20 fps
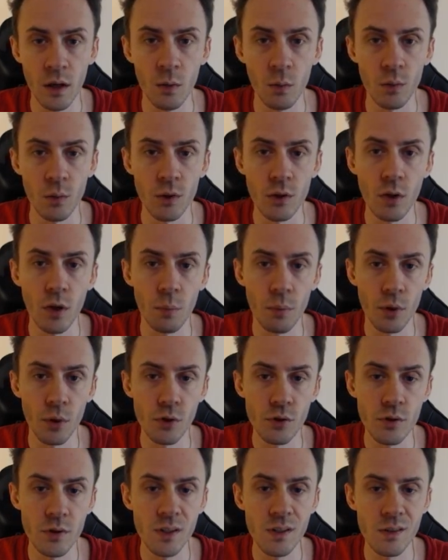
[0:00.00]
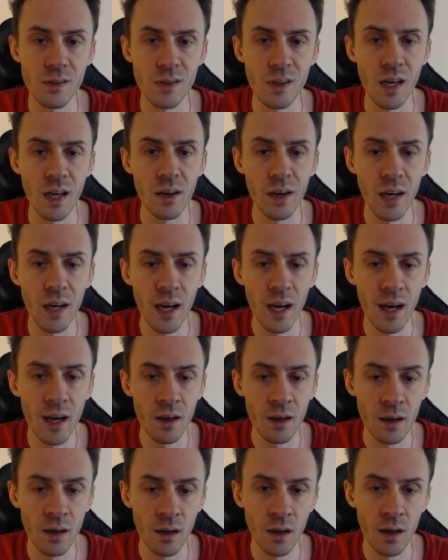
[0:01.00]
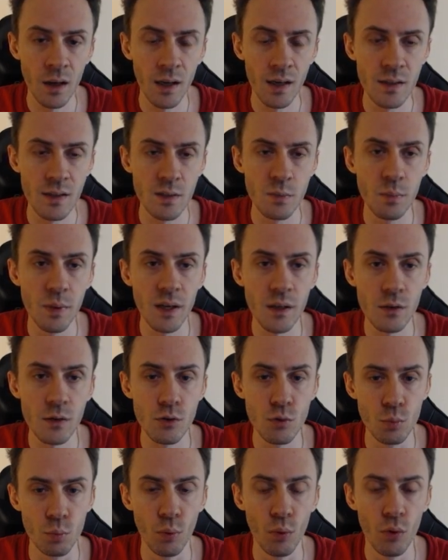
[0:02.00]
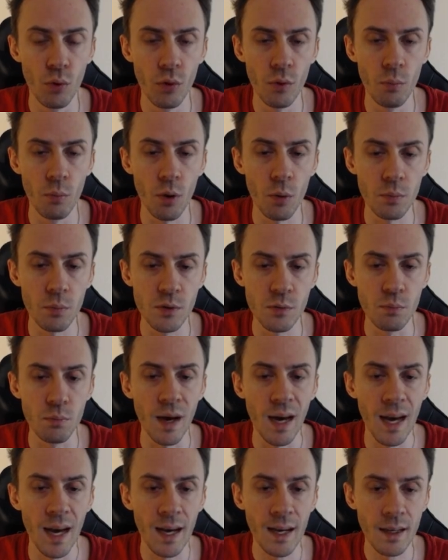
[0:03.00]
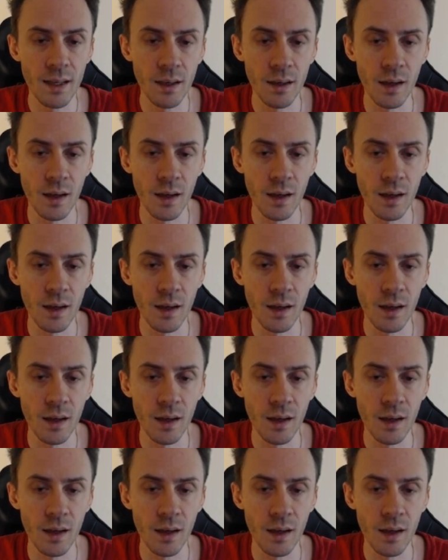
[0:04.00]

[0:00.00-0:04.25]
When you approach this area, it's better to pull the mobs back